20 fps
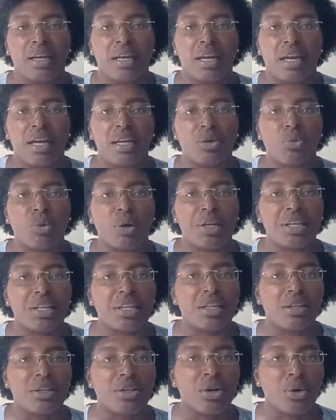And what
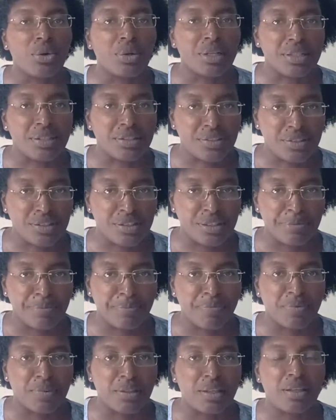he noticed,
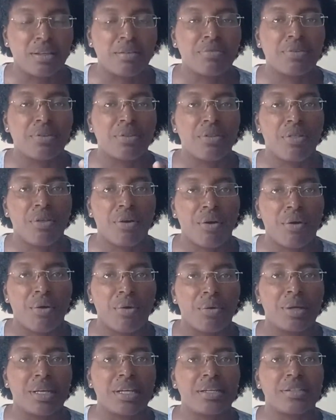even
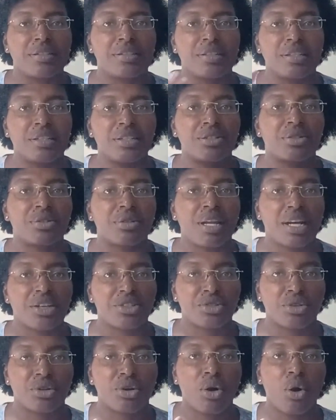though his
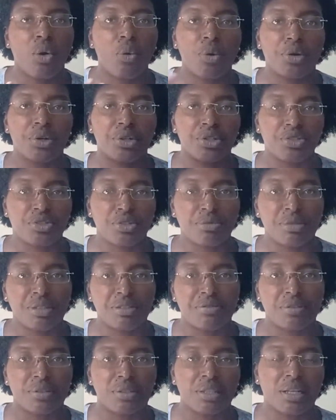international coworkers from
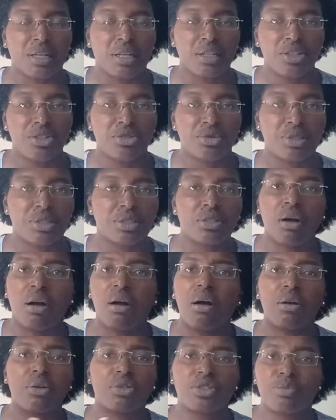different countries
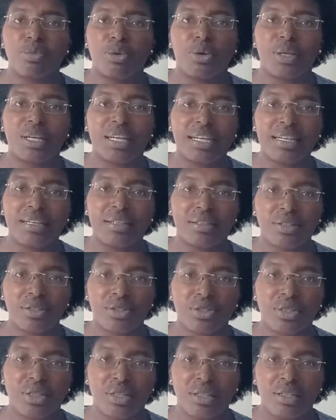all spoke
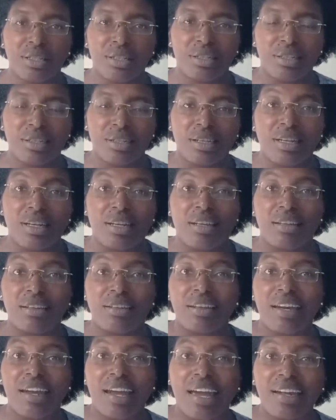English,
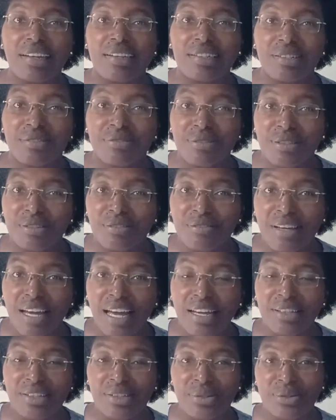they had different
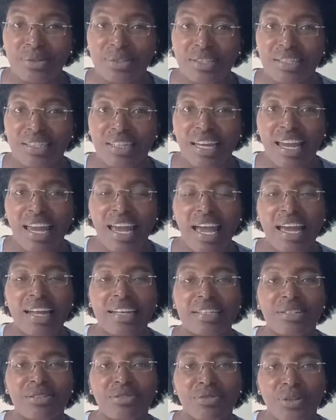values. They
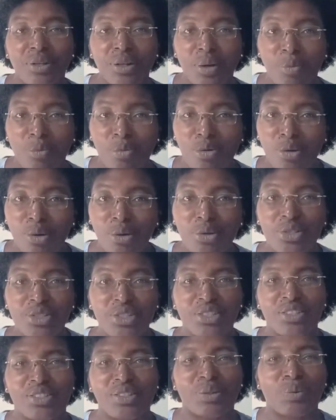had different
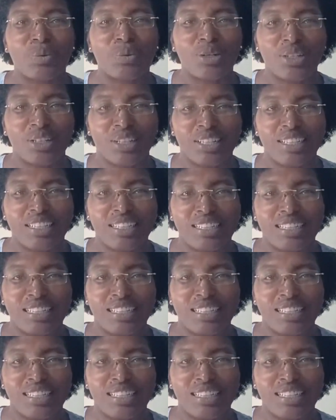approaches to work.